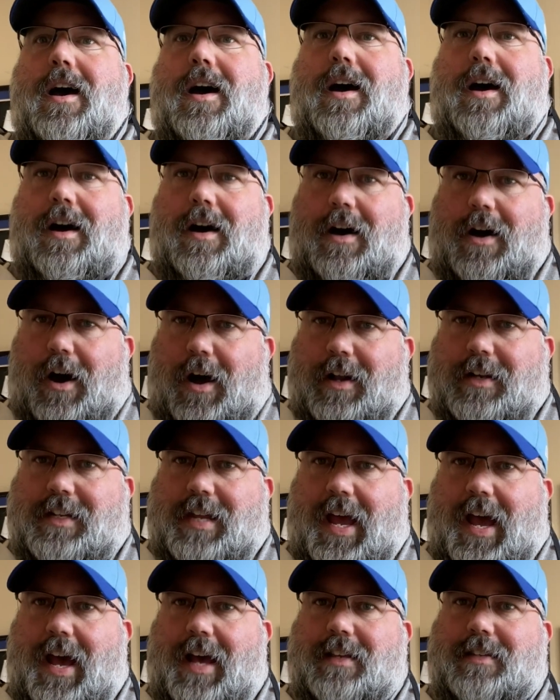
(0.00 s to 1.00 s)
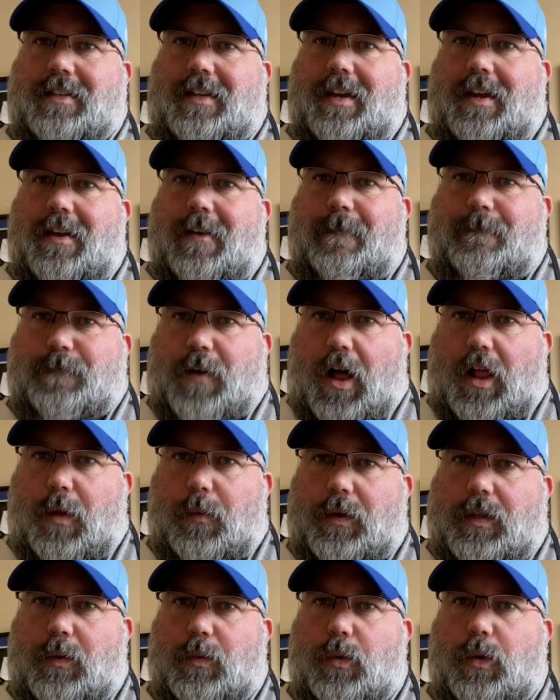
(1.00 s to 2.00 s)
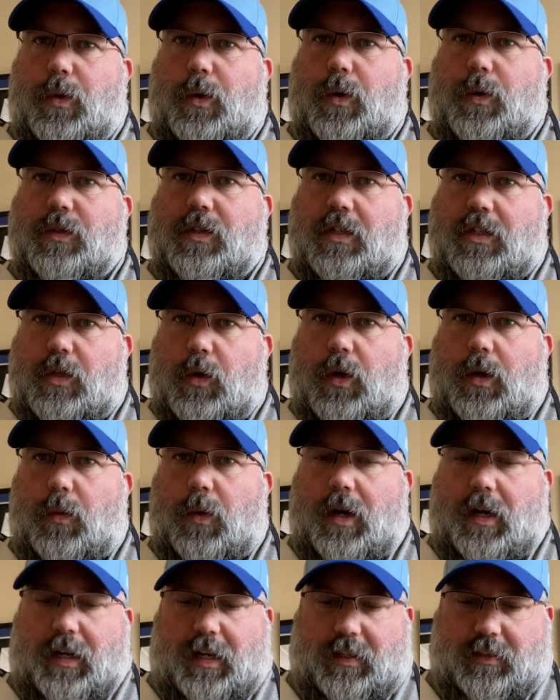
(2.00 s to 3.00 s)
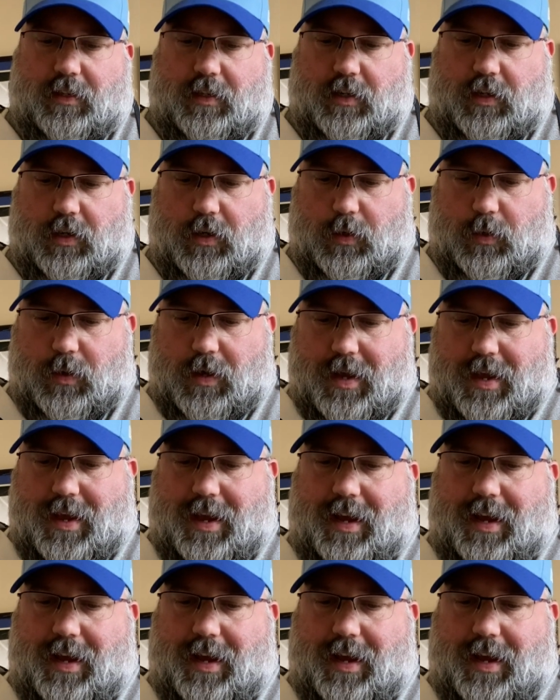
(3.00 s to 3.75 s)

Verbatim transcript: uh, on task, following the rules and doing what he needs to do.